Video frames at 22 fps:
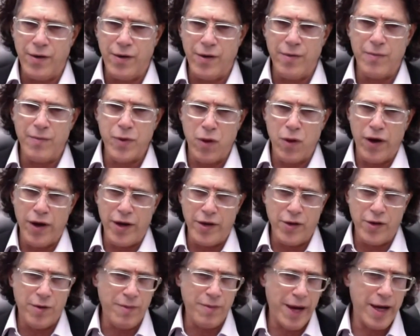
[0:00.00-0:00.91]
your employee
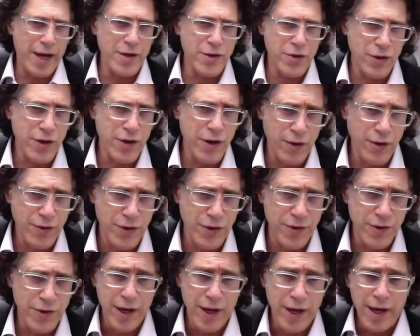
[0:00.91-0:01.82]
and your manager
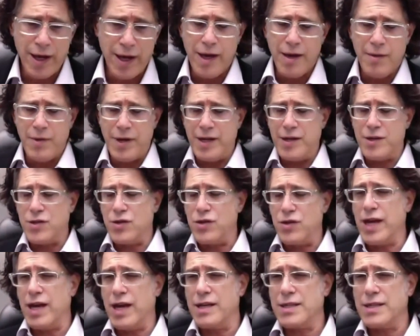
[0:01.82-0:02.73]
cultures, because
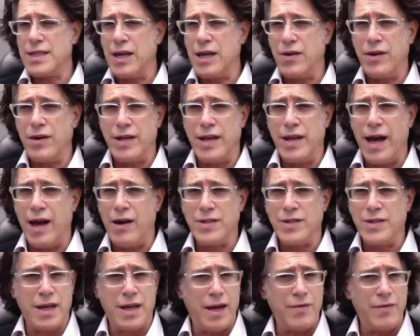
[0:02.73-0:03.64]
you can't sell it
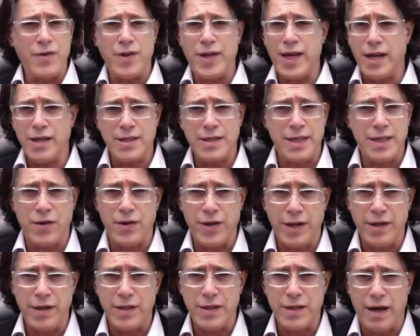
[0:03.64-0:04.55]
outside if you can't sell
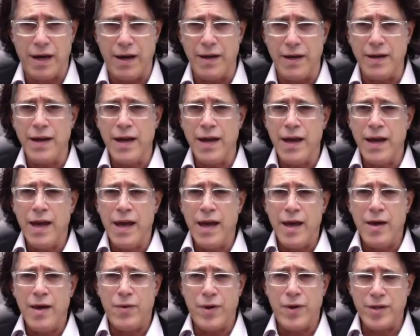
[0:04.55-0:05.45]
it inside.
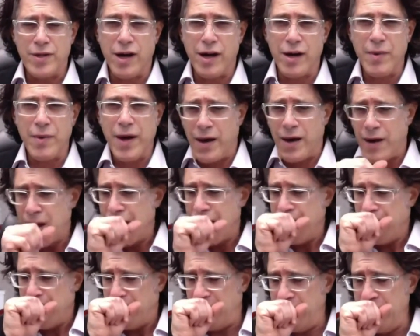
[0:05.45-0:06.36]
We're going to talk about
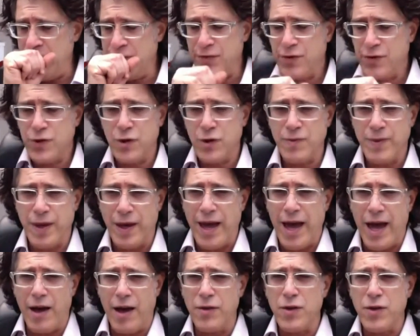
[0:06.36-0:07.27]
excuse me,
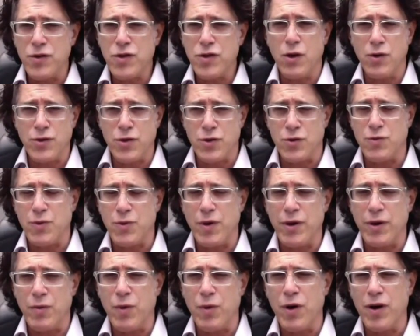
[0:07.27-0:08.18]
how those cultures
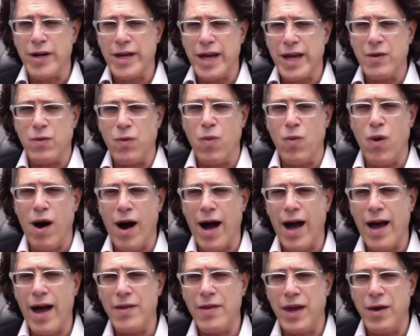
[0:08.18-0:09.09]
really work and
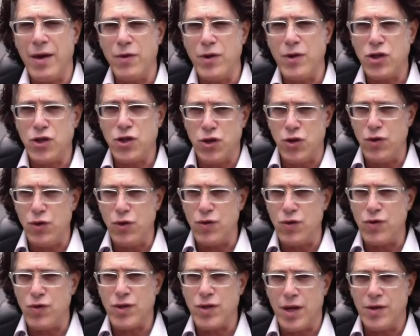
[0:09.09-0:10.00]
why they would
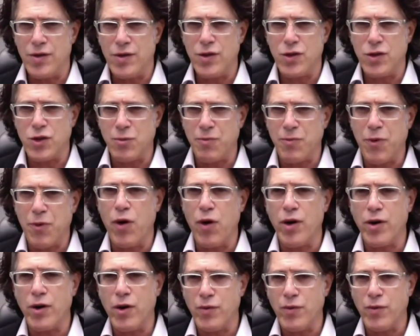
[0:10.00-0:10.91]
choose to
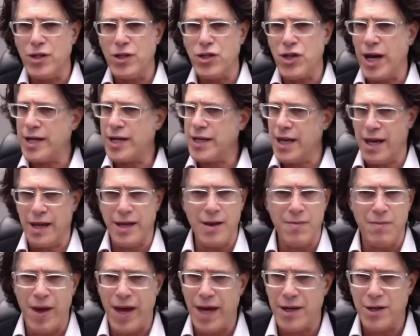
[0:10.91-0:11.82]
support or reject
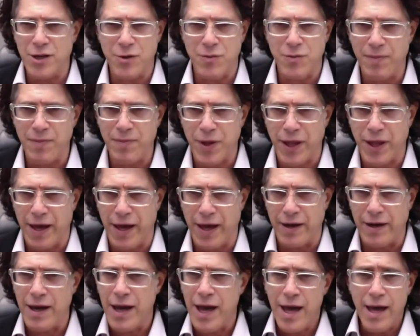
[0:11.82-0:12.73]
any management
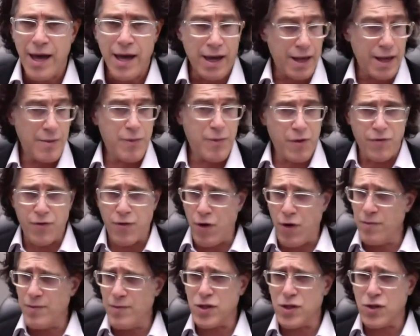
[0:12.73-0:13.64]
plan, any
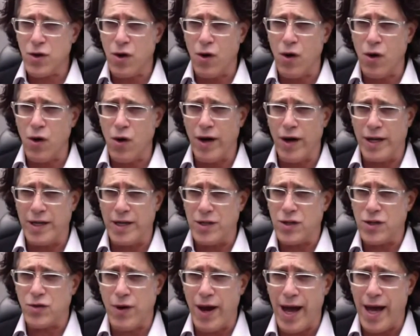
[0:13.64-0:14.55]
performance goal, any
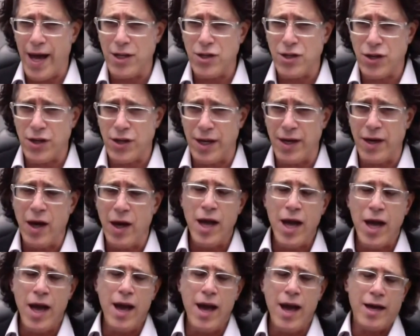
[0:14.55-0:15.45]
strategy,
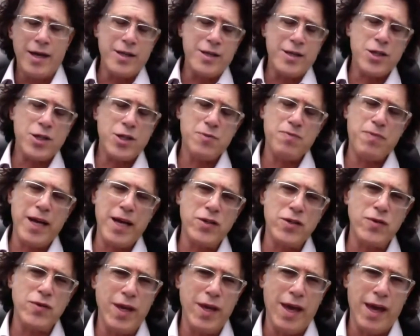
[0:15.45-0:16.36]
and
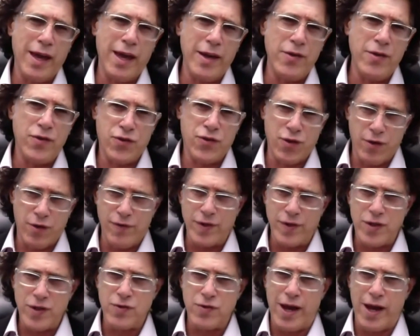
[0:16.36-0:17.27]
especially any
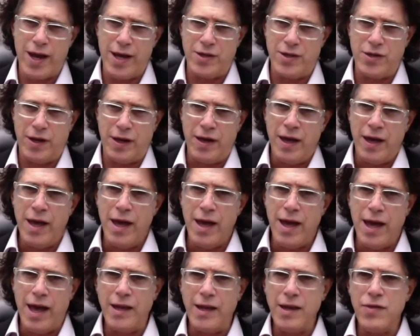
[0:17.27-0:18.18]
service strategy.
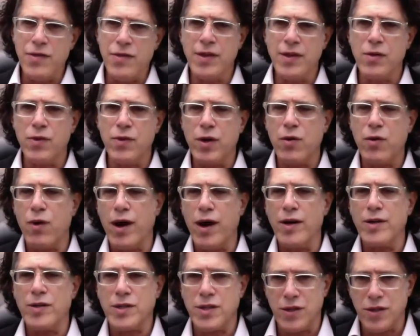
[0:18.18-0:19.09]
Anything that
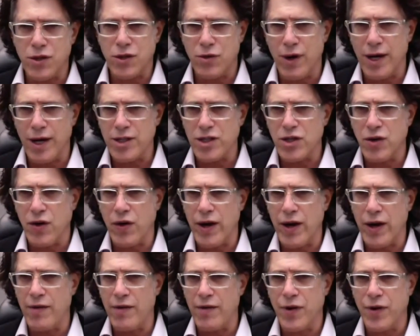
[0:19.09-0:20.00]
requires
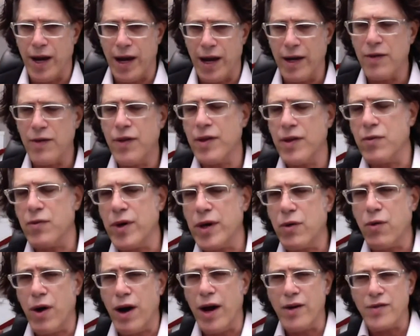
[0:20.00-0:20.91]
discretionary effort, anything that
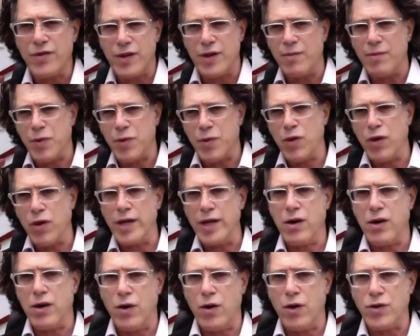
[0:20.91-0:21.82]
requires an
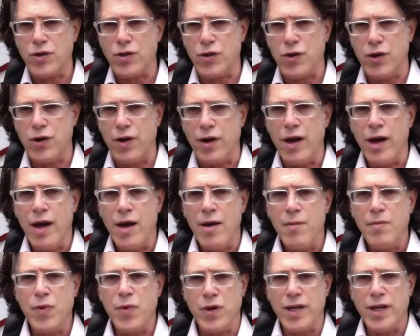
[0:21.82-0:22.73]
employee culture
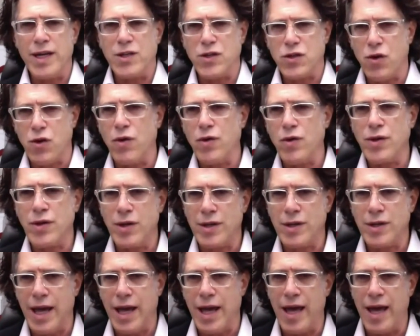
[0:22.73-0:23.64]
putting its own
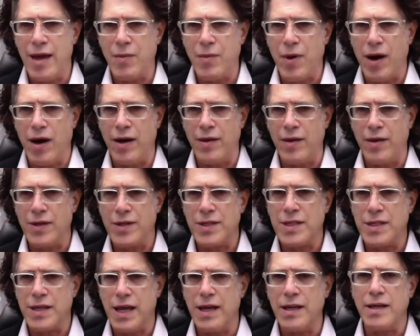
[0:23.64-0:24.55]
good name on the
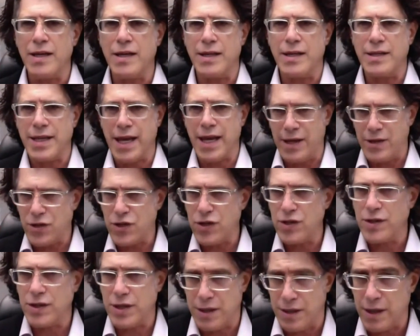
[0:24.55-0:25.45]
stated
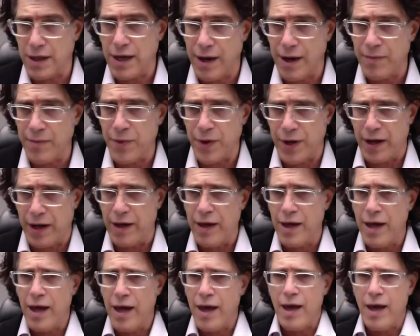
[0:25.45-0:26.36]
intentions of the company.
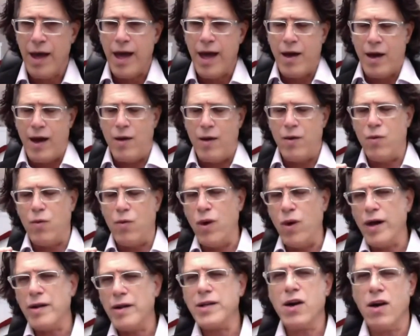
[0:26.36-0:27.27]

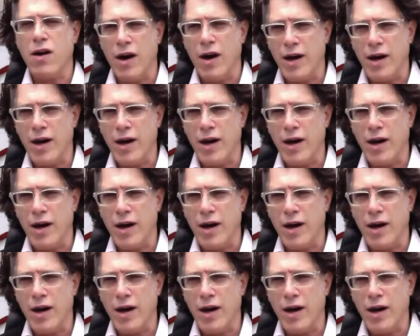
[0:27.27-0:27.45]
What